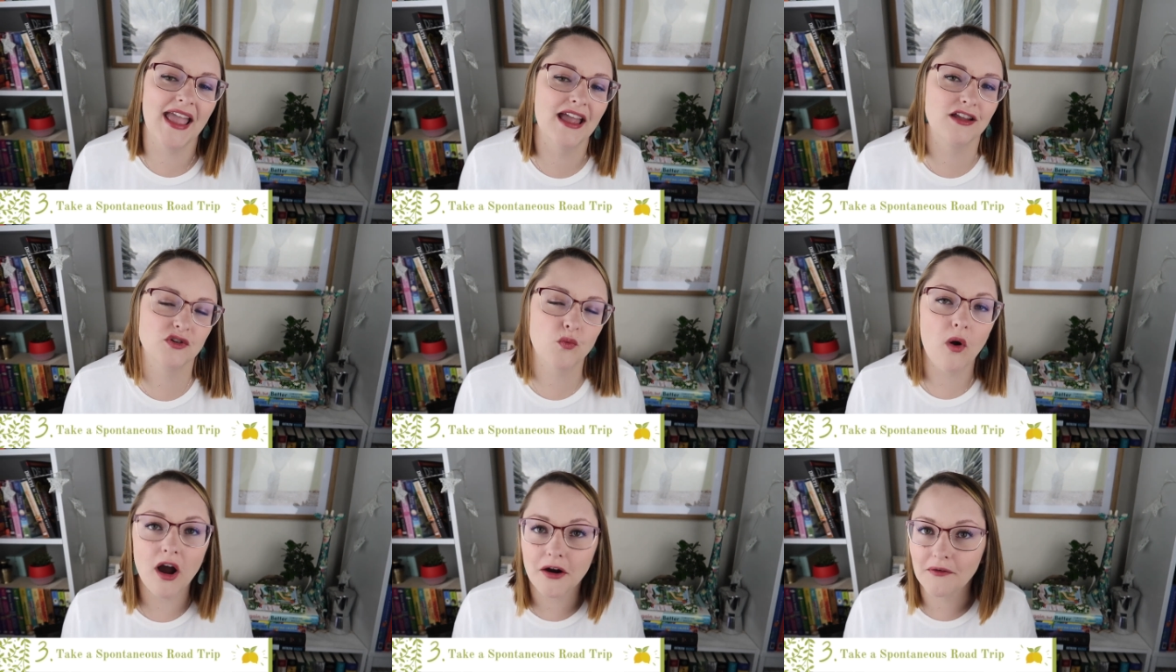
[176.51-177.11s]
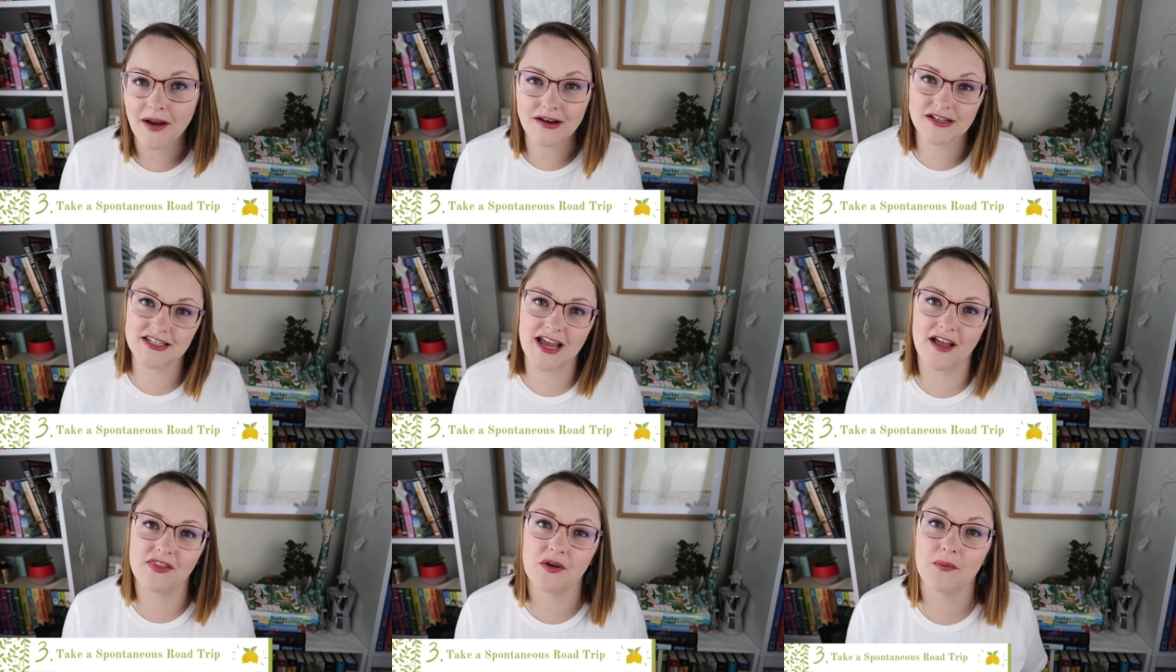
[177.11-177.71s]
and walk around a
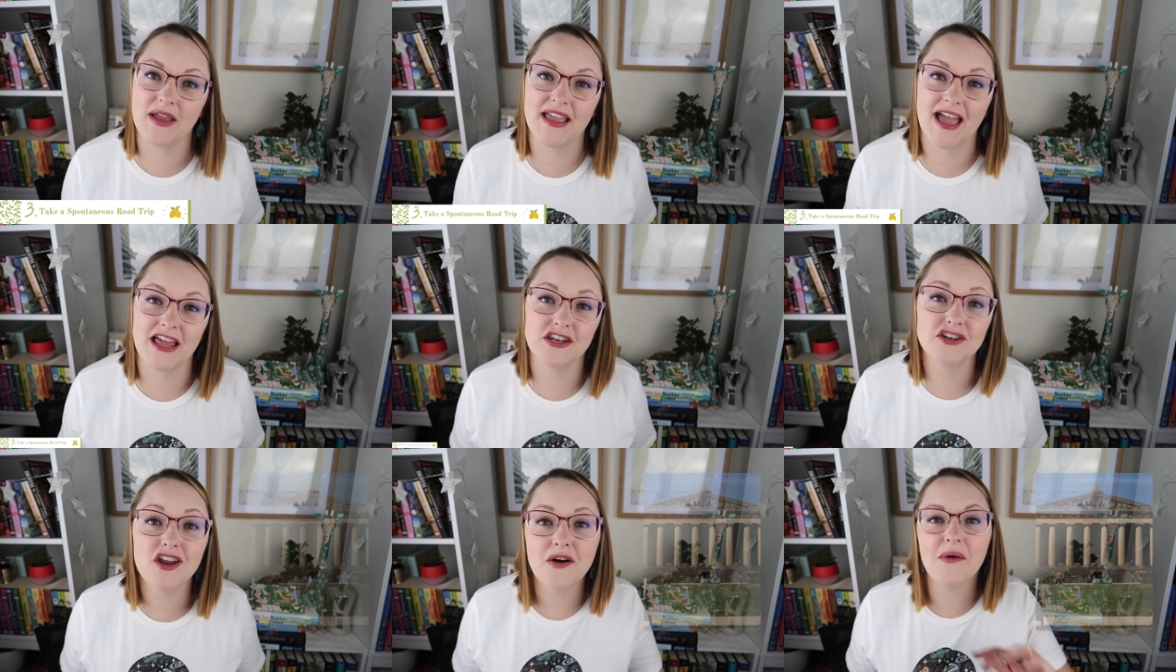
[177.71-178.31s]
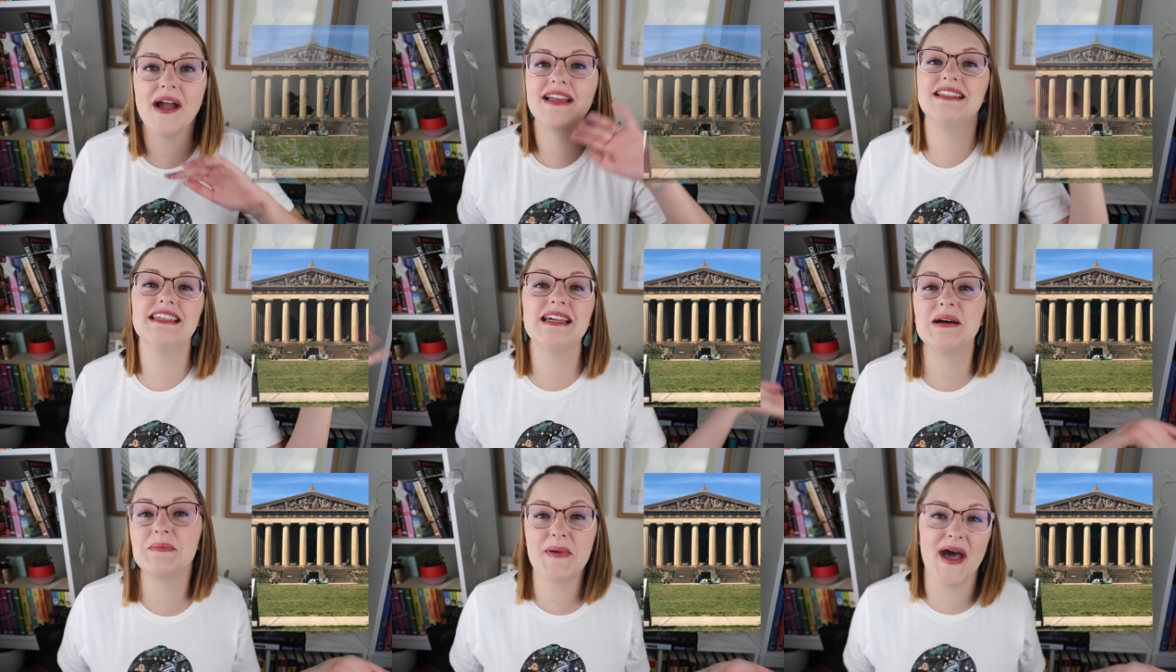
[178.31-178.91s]
town that we had no
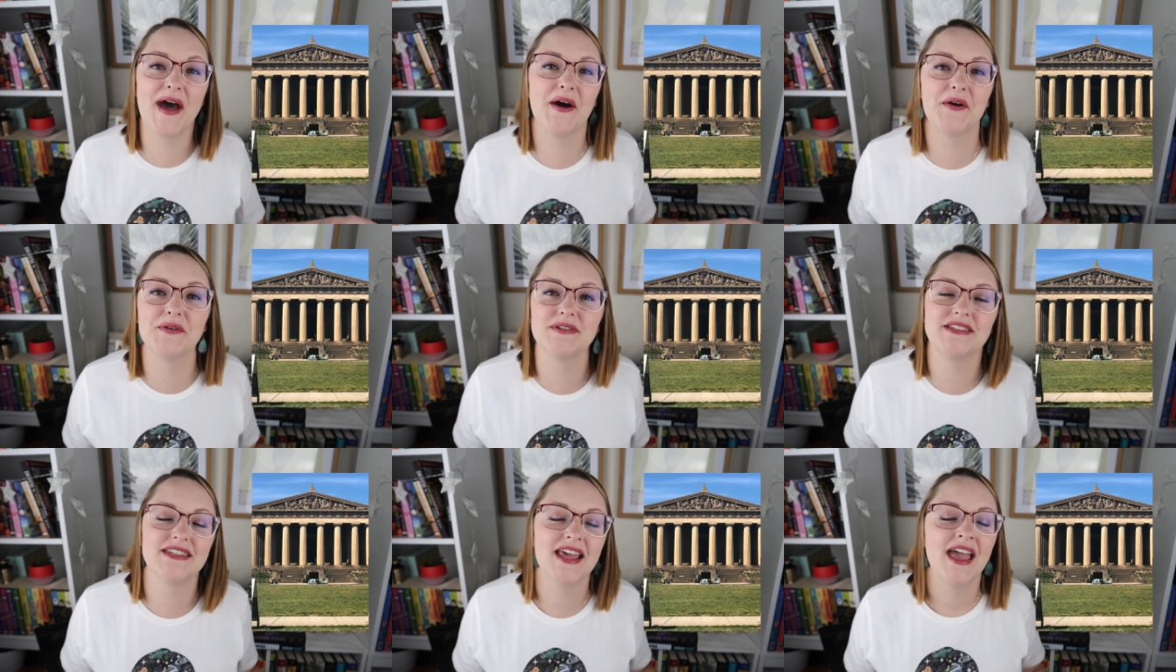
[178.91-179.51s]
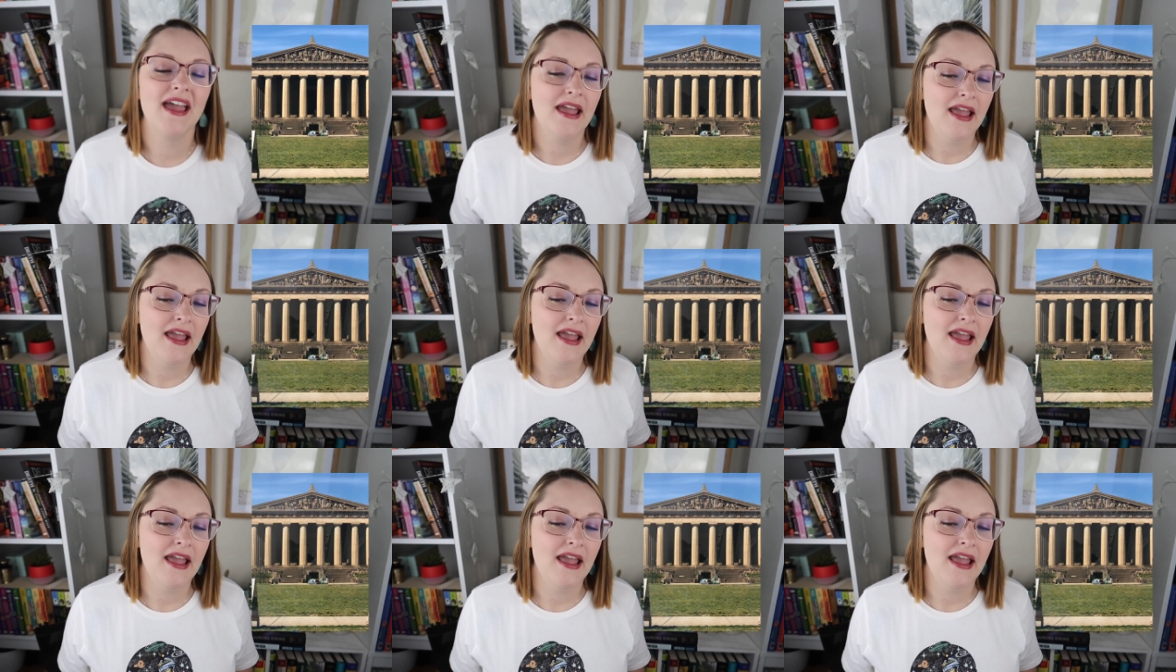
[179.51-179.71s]
idea about